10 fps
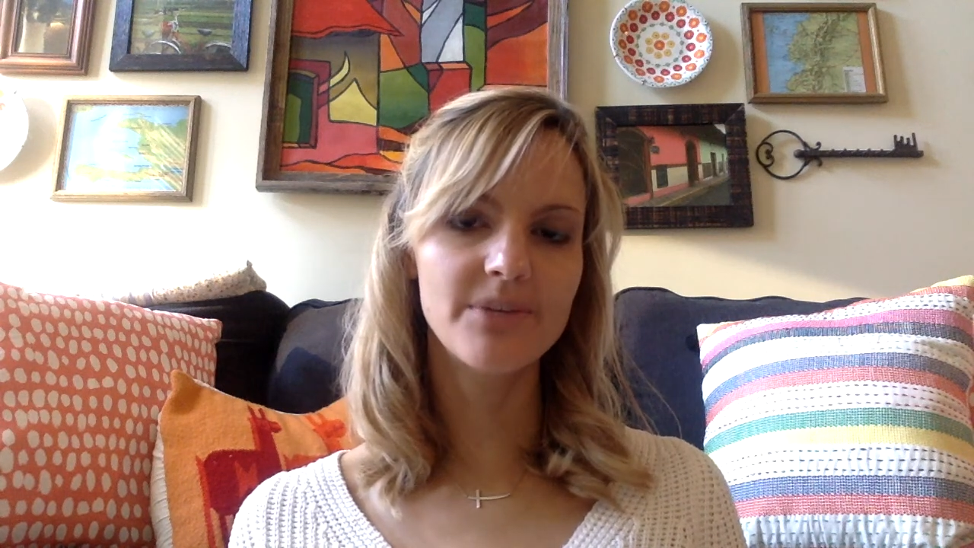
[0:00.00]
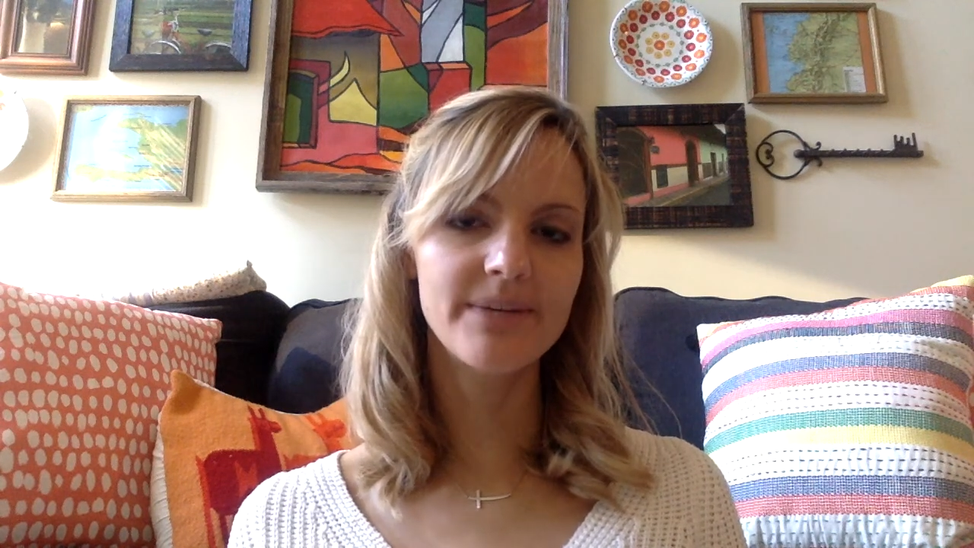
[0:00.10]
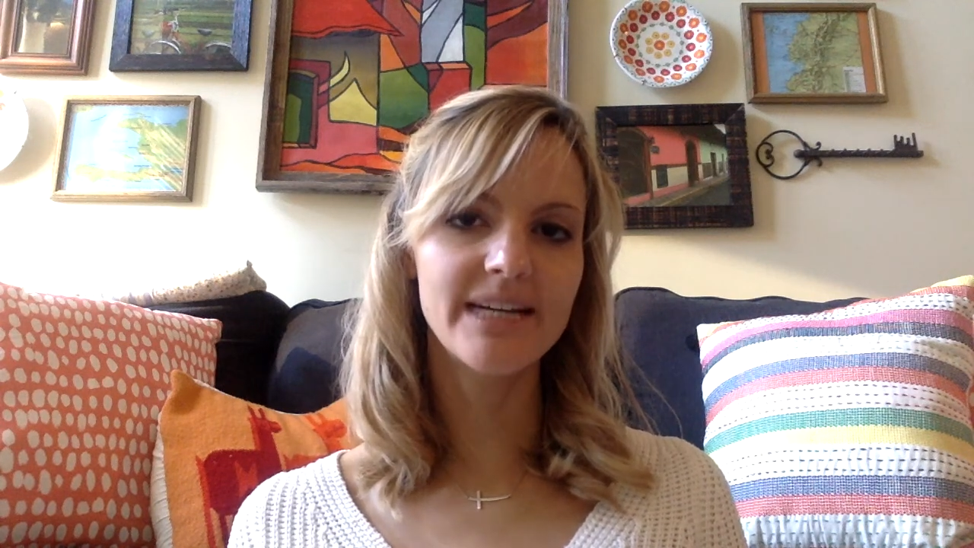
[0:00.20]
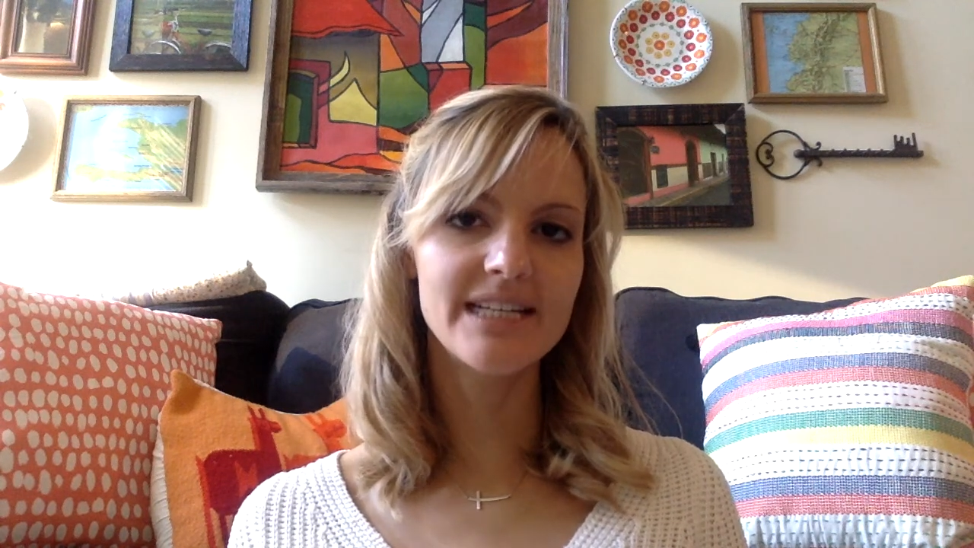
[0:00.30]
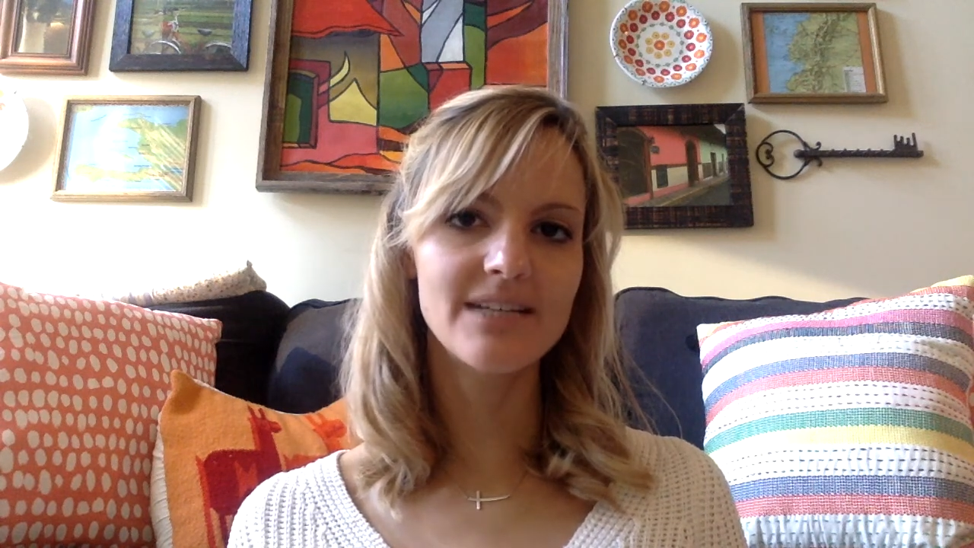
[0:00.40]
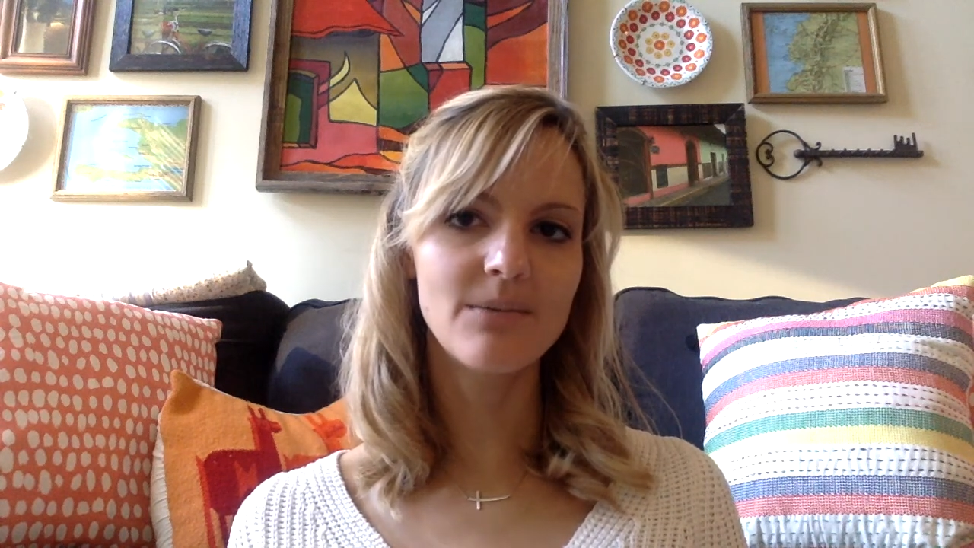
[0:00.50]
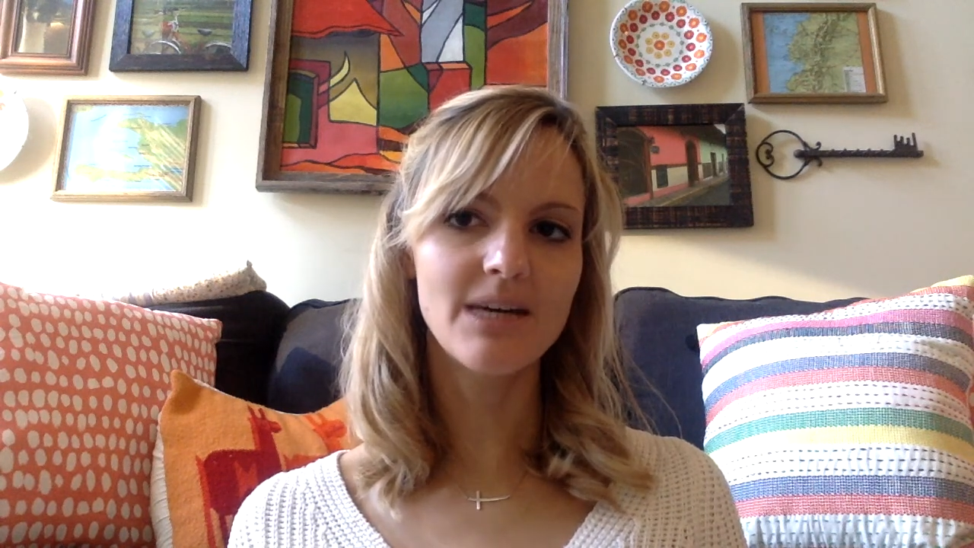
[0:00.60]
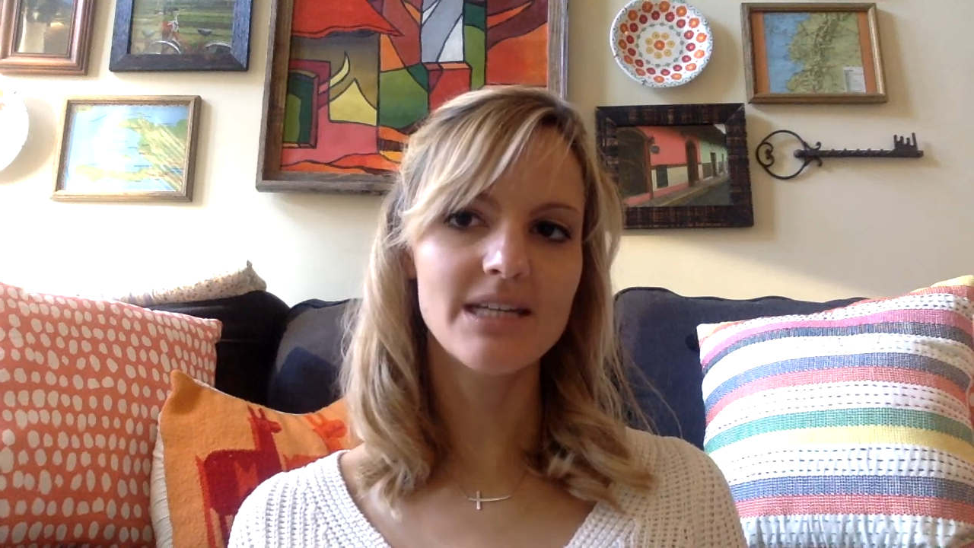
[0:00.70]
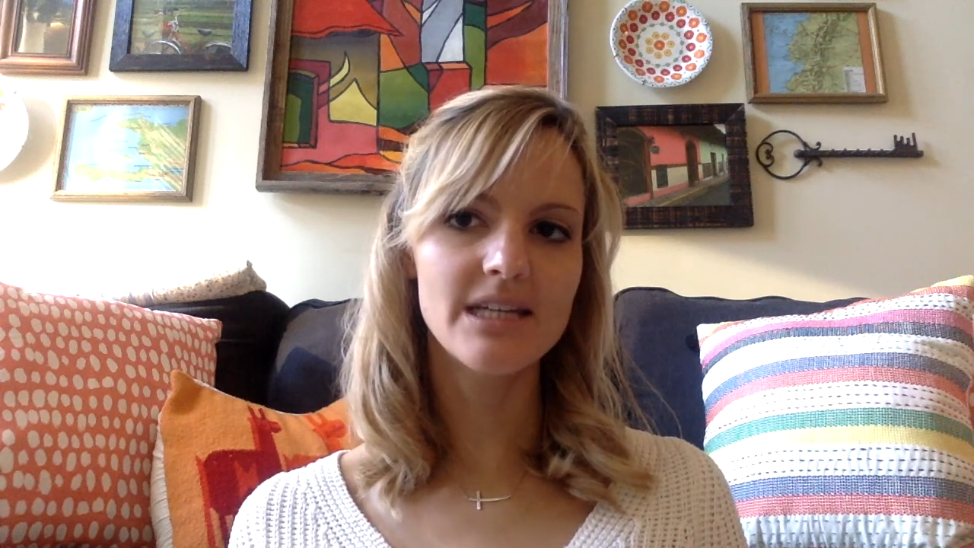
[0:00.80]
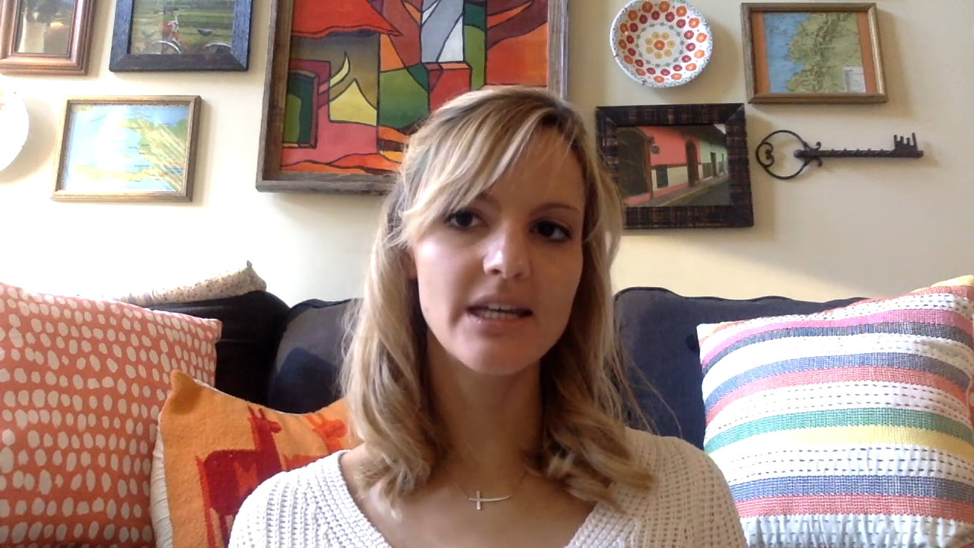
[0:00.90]
but I did
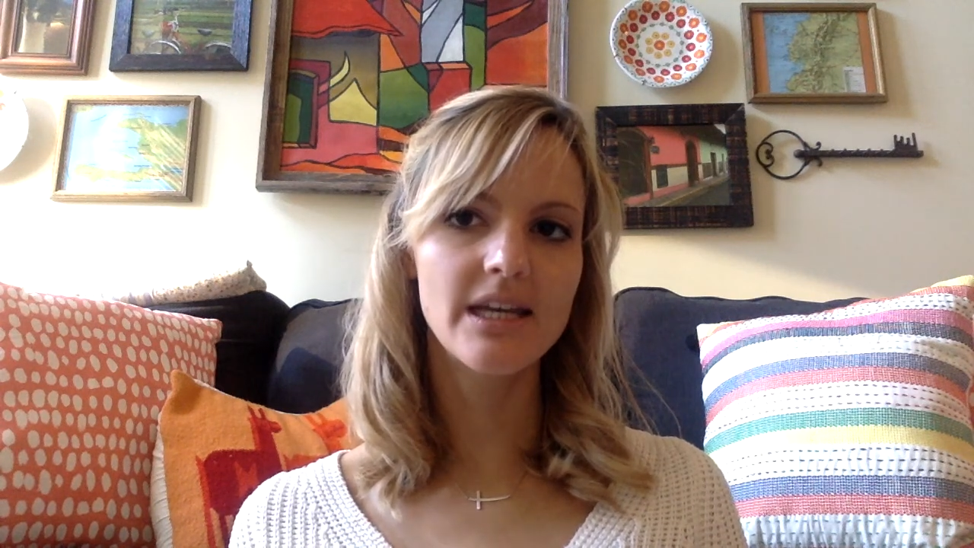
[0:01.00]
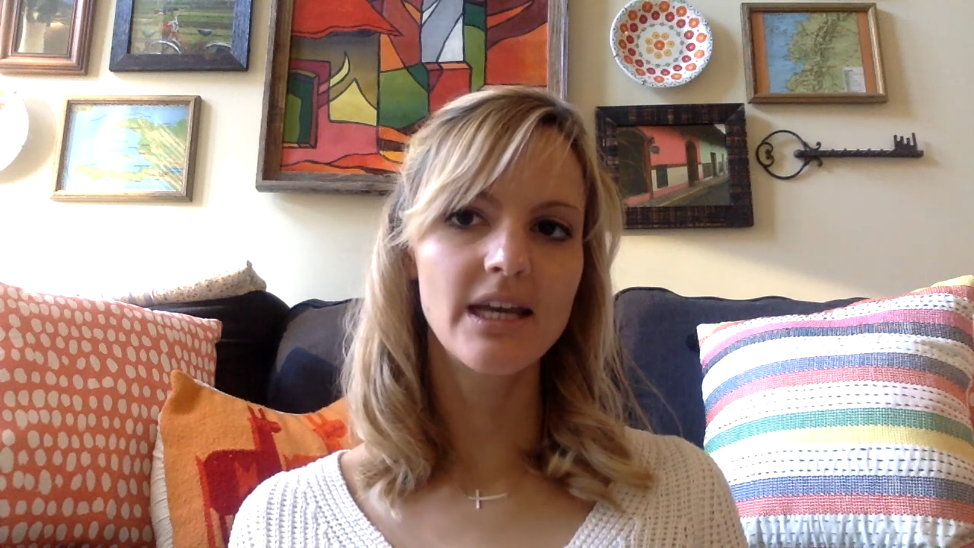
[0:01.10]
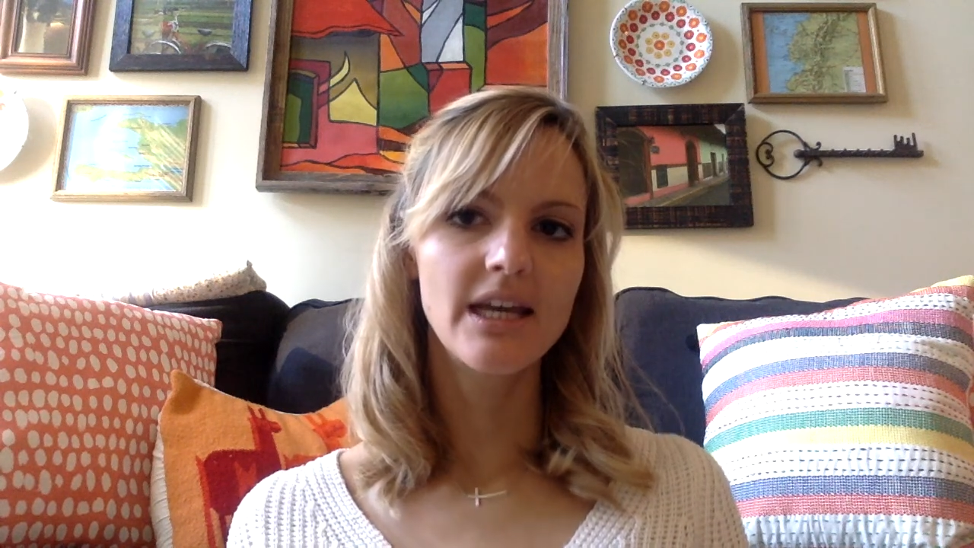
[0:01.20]
want to